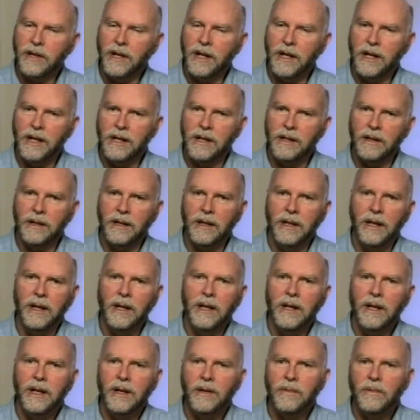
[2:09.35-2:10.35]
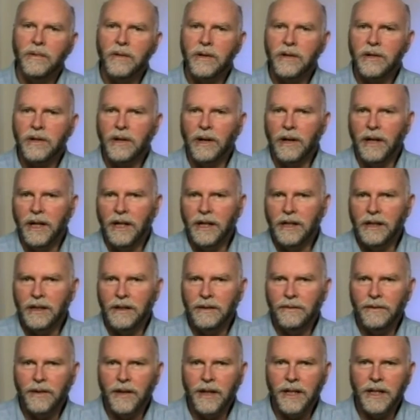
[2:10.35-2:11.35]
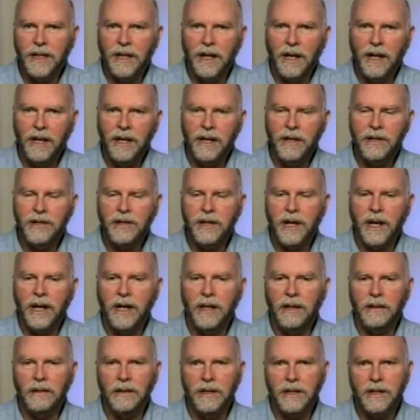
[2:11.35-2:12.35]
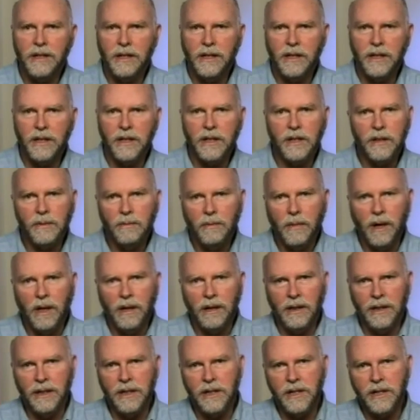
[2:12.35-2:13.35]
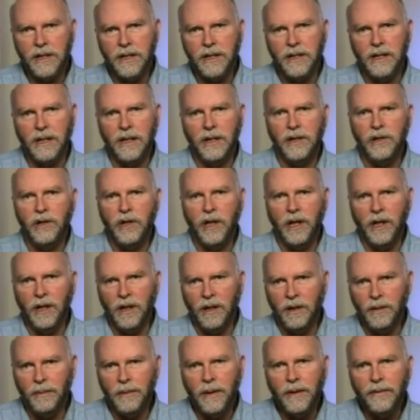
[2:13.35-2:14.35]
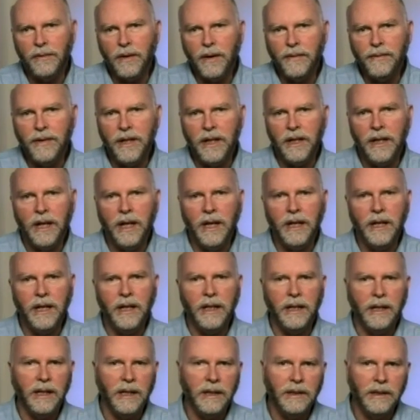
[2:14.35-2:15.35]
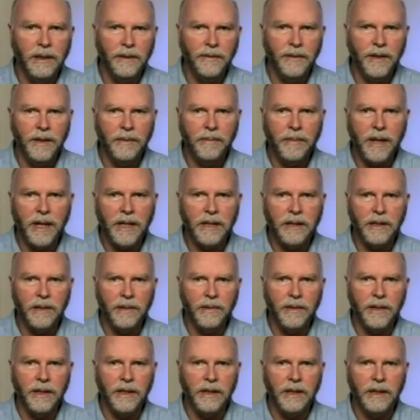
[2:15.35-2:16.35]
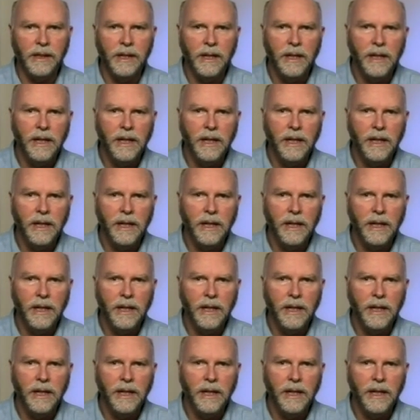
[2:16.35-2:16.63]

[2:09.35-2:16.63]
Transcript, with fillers: Uh, we're starting at a very tiny scale. It's the smallest uh, genome of every, any uh, living bacteria.